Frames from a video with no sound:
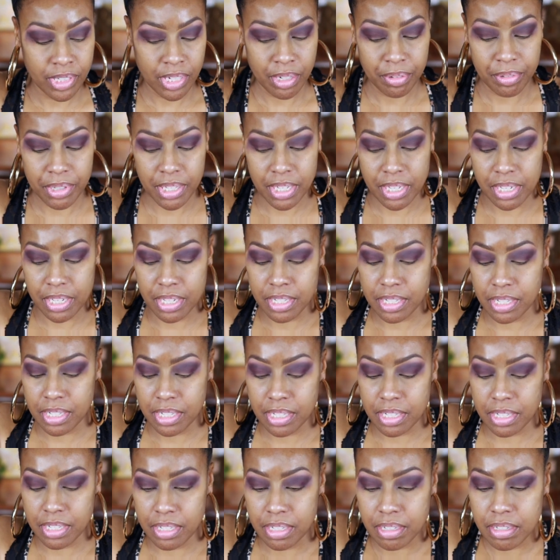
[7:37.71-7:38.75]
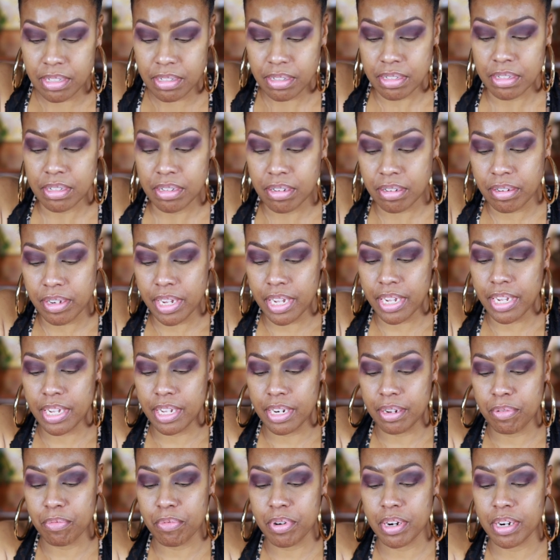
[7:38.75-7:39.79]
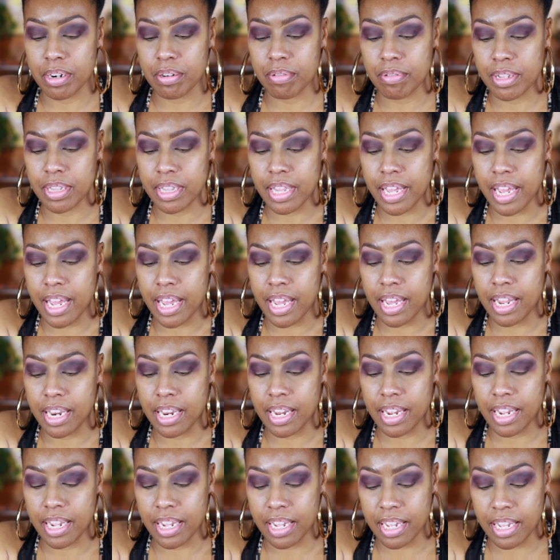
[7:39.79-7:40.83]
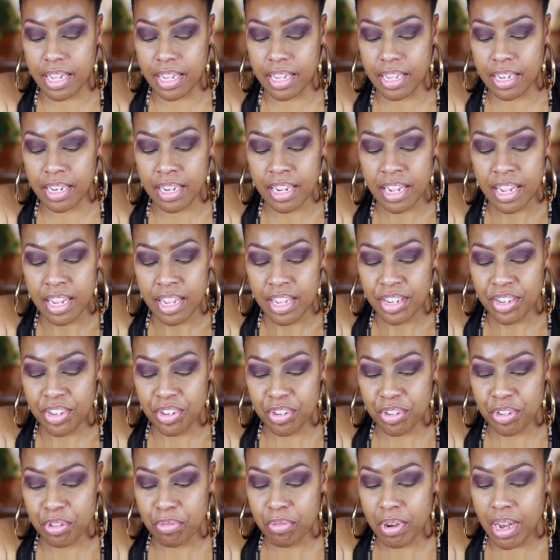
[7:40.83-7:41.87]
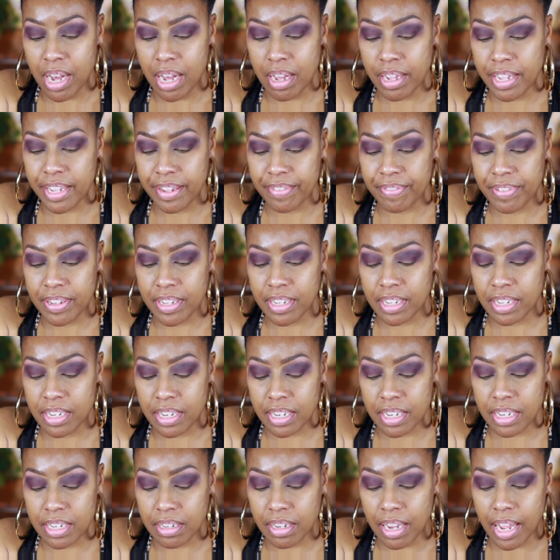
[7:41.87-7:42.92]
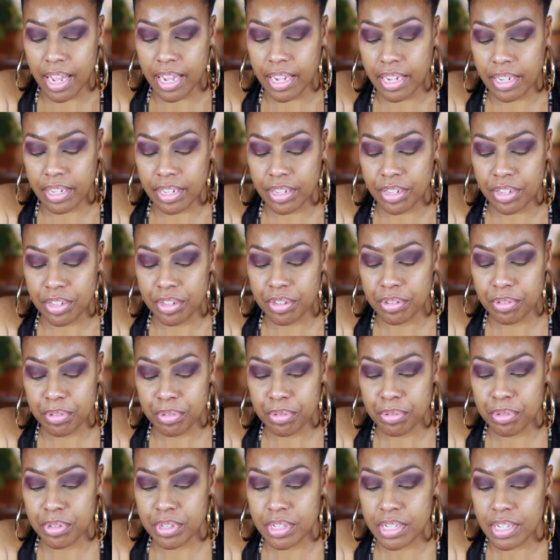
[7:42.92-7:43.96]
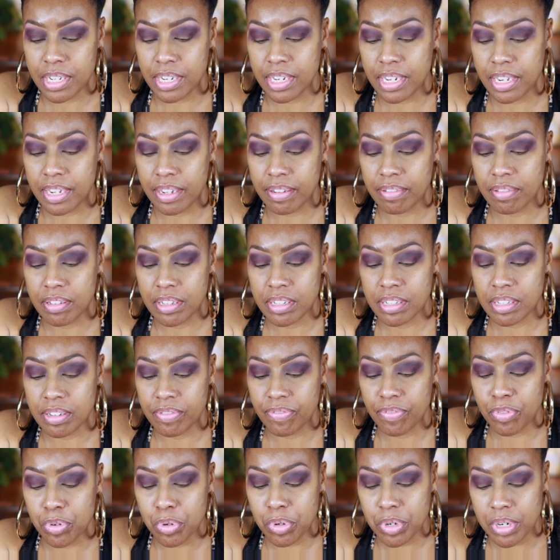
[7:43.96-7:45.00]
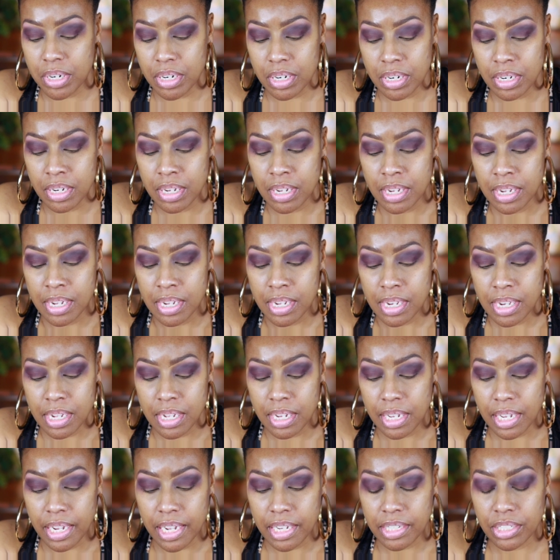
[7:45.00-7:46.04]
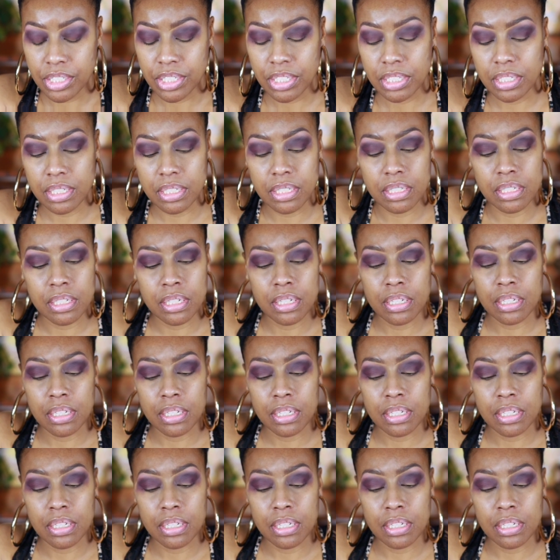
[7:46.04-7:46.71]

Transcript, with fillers: we're gonna go ahead and work with that and do you all even like use any of the Sephora collection